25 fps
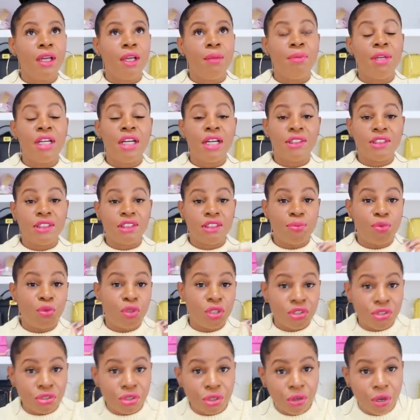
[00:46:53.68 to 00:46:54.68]
because it's
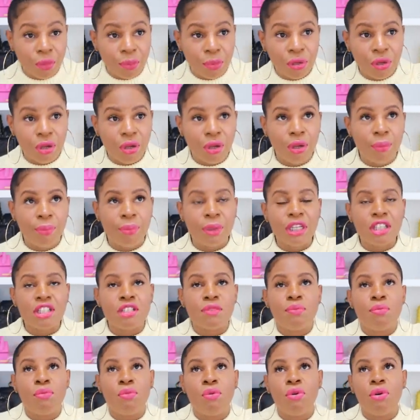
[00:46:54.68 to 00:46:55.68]
more durable, but
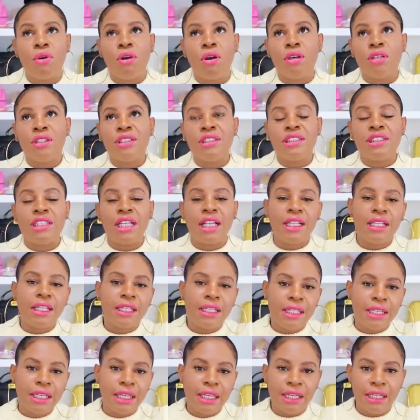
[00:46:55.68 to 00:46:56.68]
it's more
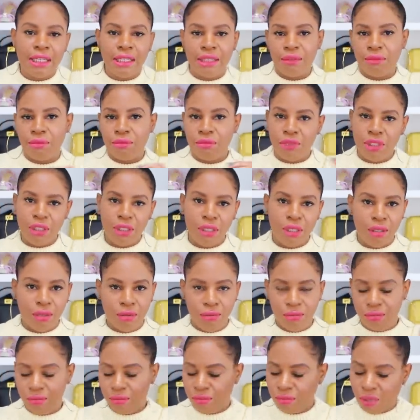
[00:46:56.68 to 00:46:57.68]
delicate and, you
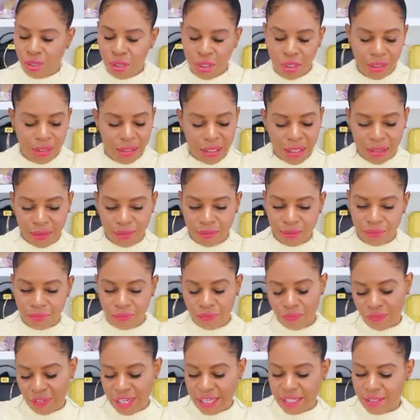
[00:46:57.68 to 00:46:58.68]
know, all of that
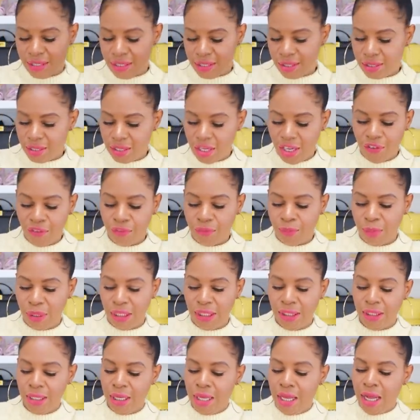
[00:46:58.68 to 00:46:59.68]
fancy stuff.
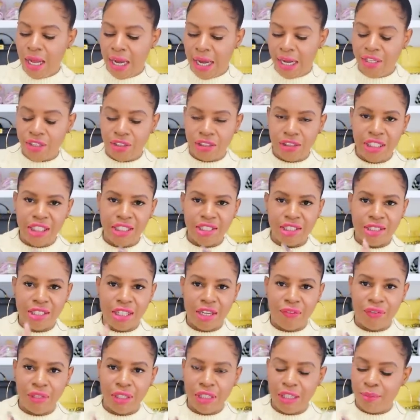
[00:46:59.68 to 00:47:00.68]
But iron snake is
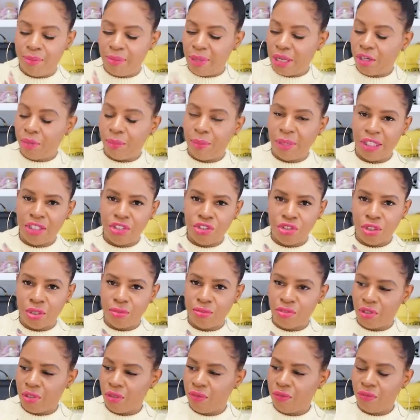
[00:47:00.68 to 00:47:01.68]
definitely a better bet in
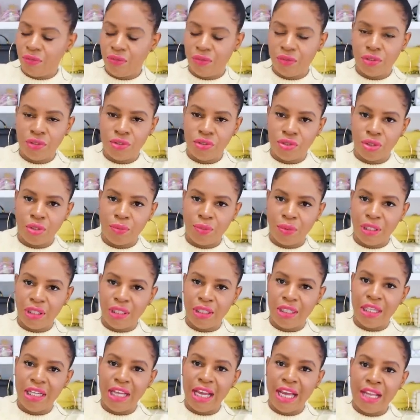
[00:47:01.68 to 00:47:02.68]
terms of
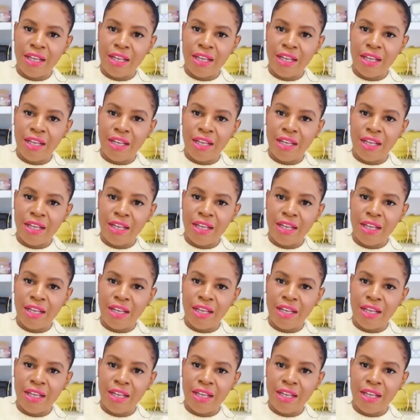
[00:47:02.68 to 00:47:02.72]
durability